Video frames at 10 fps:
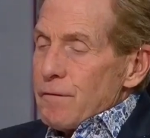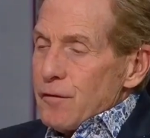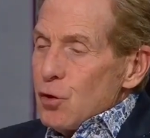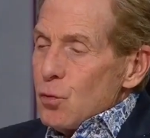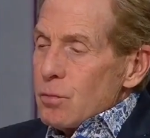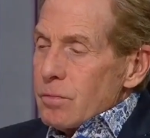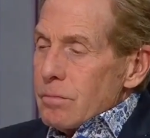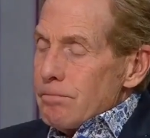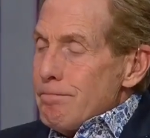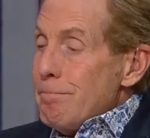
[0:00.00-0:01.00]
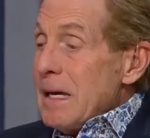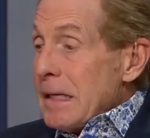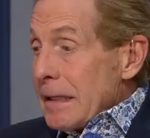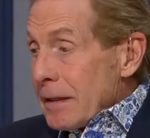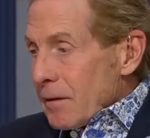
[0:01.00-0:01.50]
few
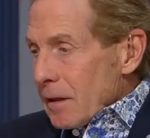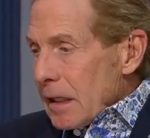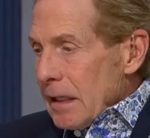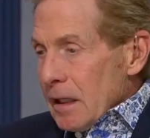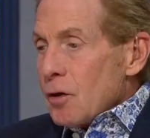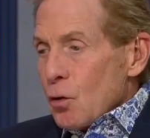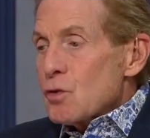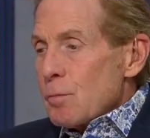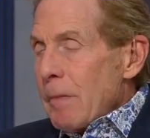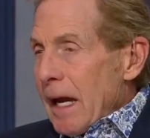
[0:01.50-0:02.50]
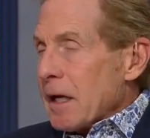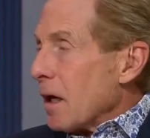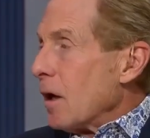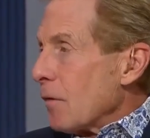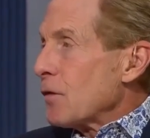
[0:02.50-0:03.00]
men in the league who's yeah. man
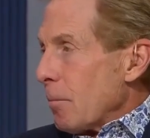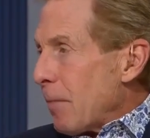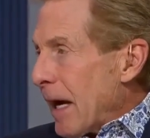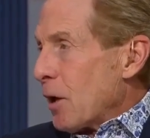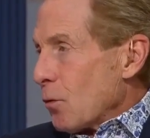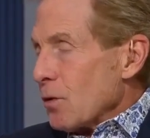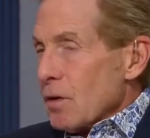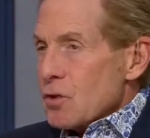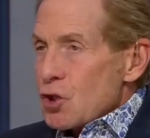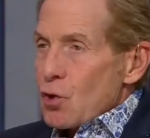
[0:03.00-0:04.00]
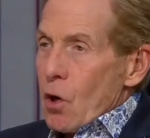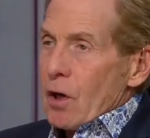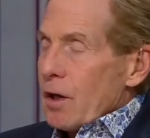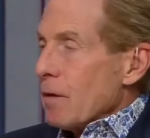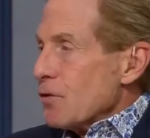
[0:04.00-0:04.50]
enough to bang, right, strong
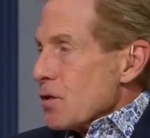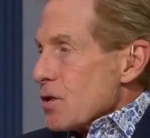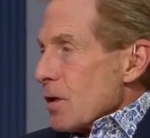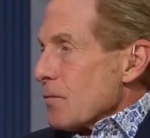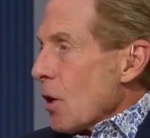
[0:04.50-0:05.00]
right. enough just to